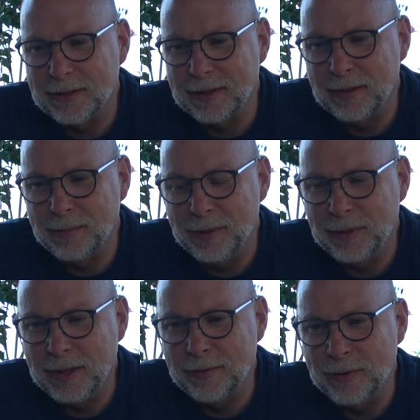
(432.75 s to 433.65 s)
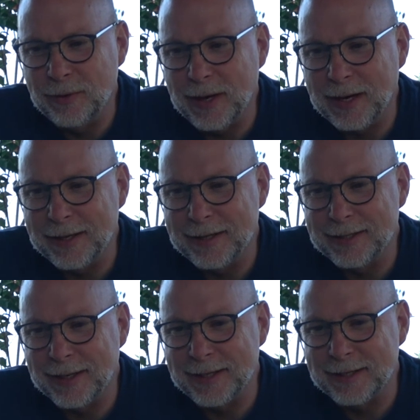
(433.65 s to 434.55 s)
the beauty of who God
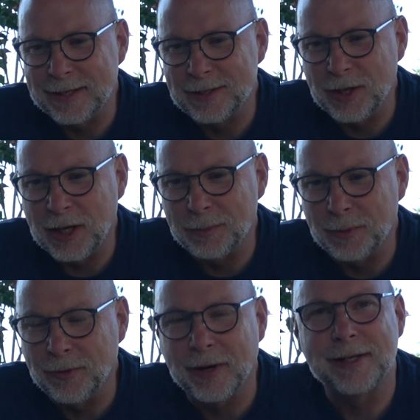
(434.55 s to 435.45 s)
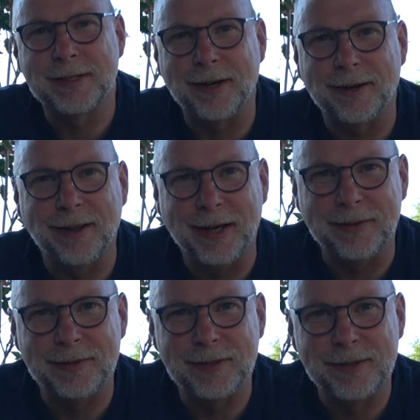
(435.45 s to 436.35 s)
is and his unshakable grace in our
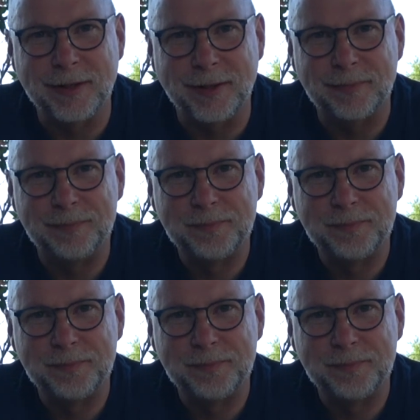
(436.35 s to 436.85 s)
lives. So,